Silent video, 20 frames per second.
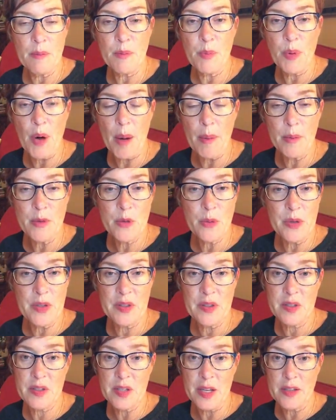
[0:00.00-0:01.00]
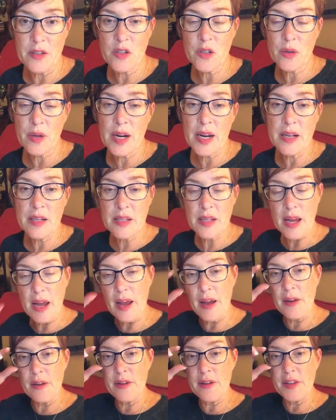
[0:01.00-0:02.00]
problems with sunscreens
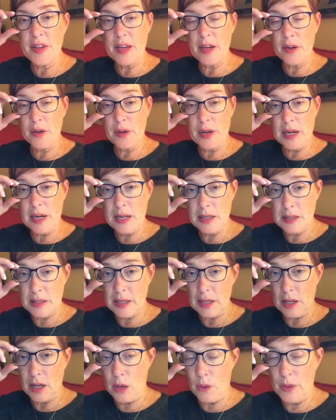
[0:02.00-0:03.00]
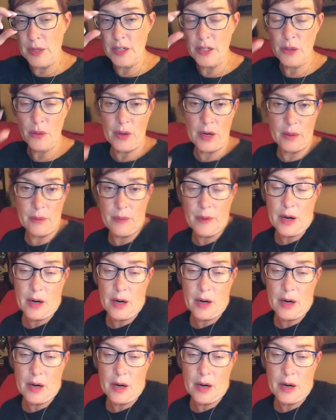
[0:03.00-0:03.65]
and the ingredients that go into our,